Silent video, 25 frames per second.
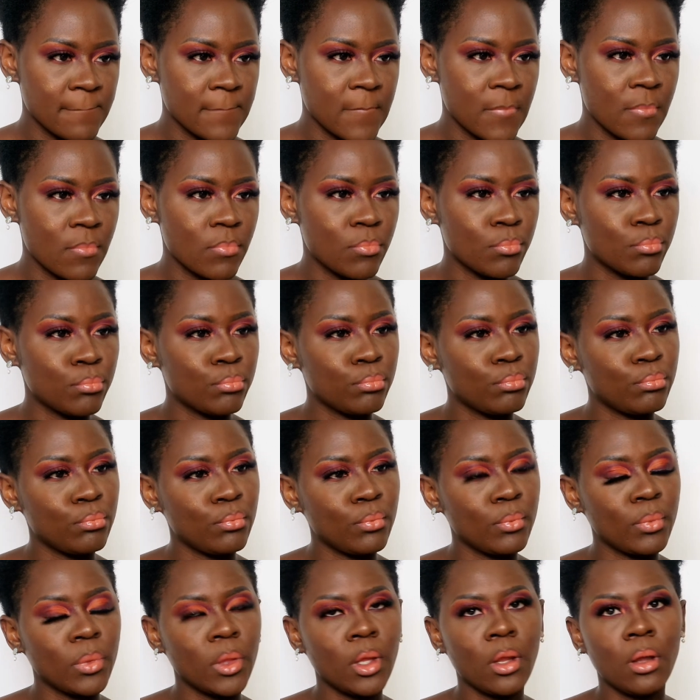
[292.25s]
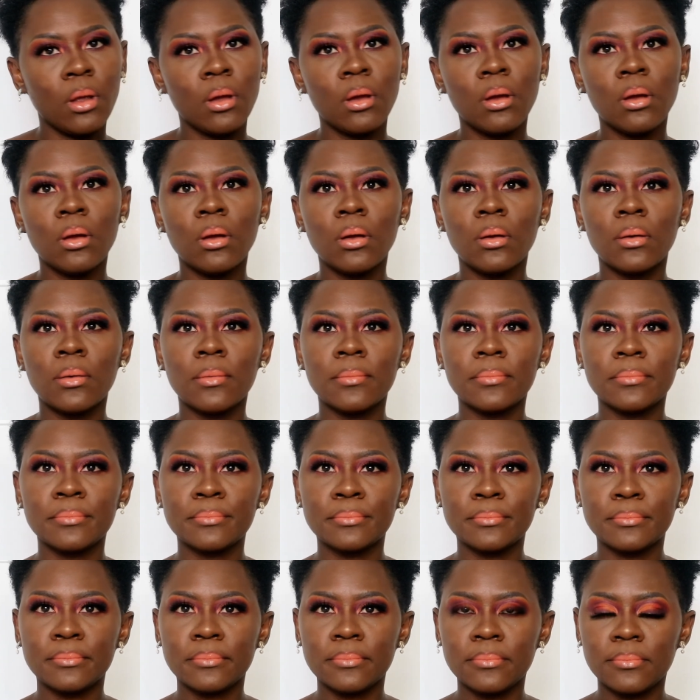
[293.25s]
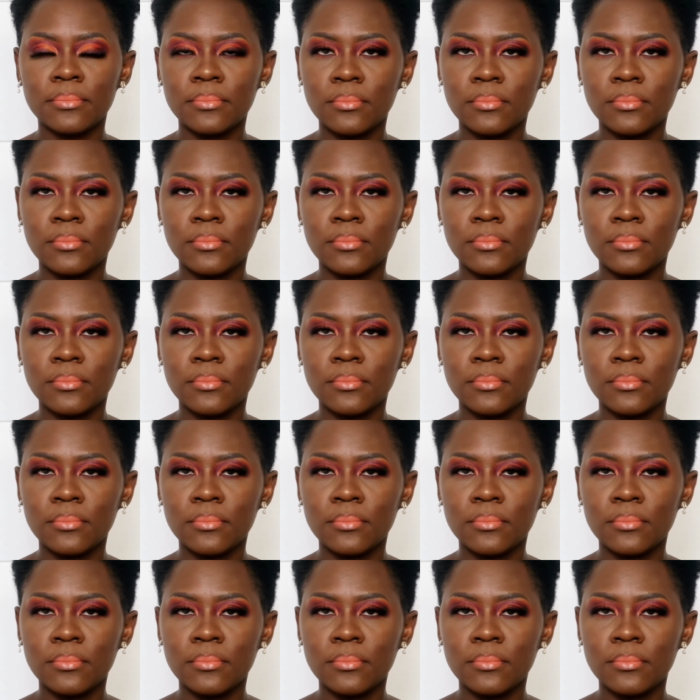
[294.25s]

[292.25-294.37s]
and then I went over it with this